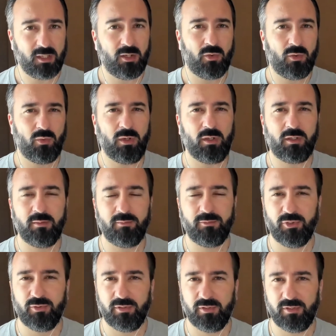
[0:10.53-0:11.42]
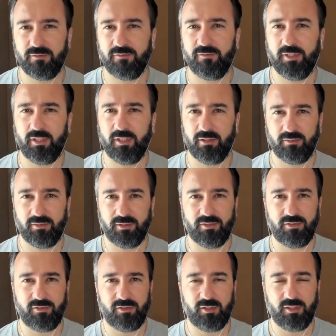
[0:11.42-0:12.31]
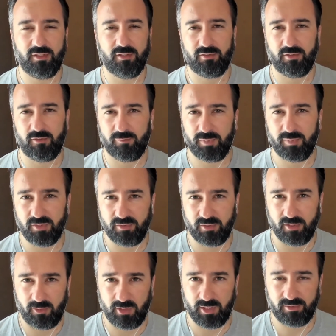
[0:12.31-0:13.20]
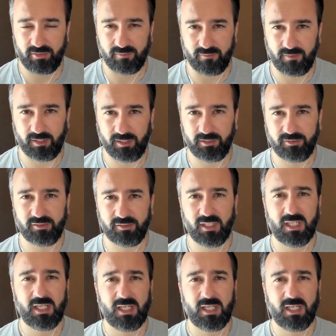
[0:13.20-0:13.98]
Welcome to another video on this series of PCOS advice.